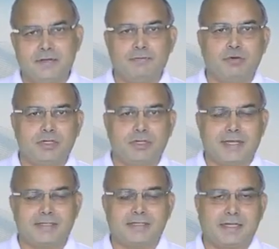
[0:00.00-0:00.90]
input
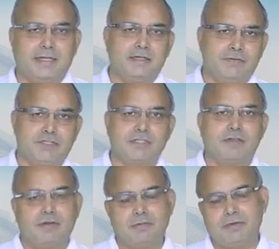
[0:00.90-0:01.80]
tax credit which is
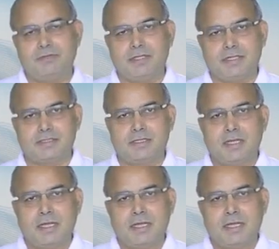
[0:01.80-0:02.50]
available with us,